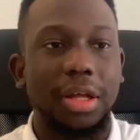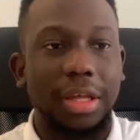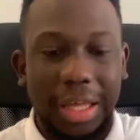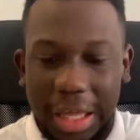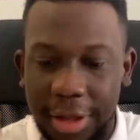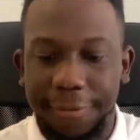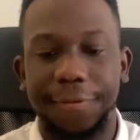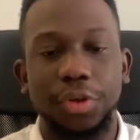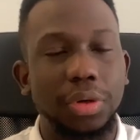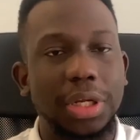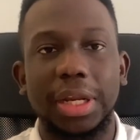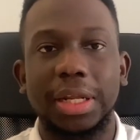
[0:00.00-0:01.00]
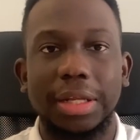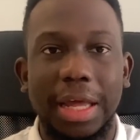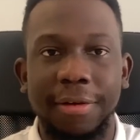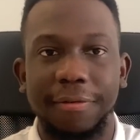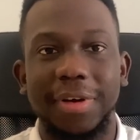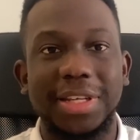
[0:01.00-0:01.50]
if you didn't
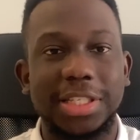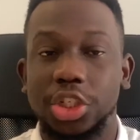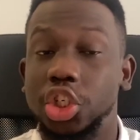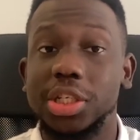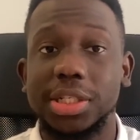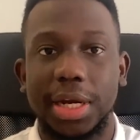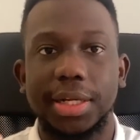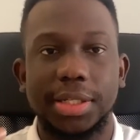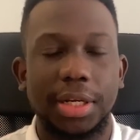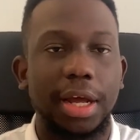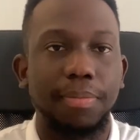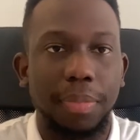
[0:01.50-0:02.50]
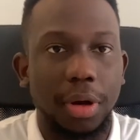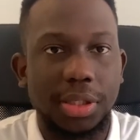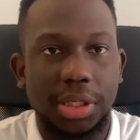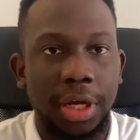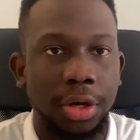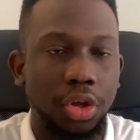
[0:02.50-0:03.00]
invest just
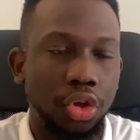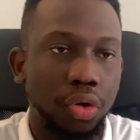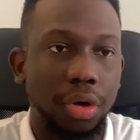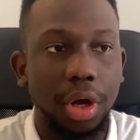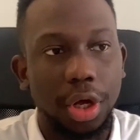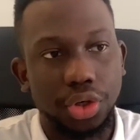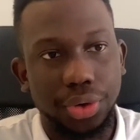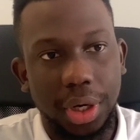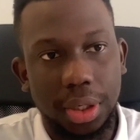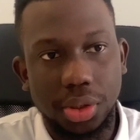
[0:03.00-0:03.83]
$99 in your trading.